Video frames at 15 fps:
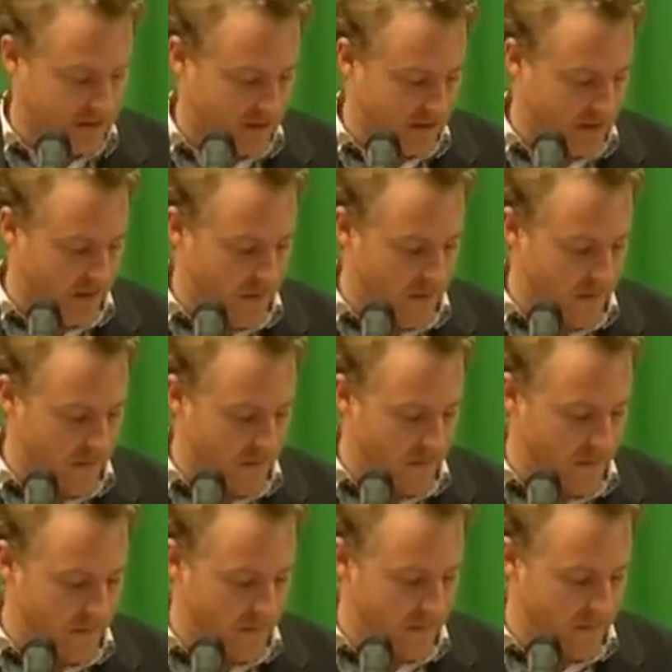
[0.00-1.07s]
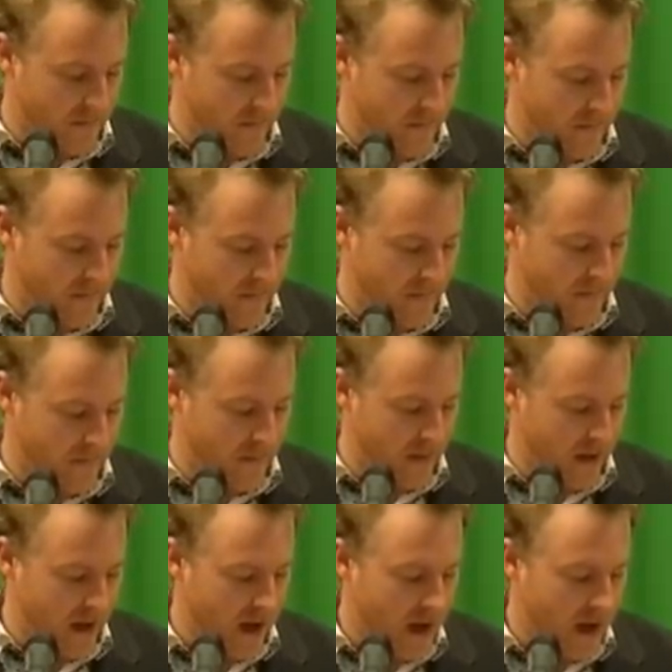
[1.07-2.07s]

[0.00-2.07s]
[no speech]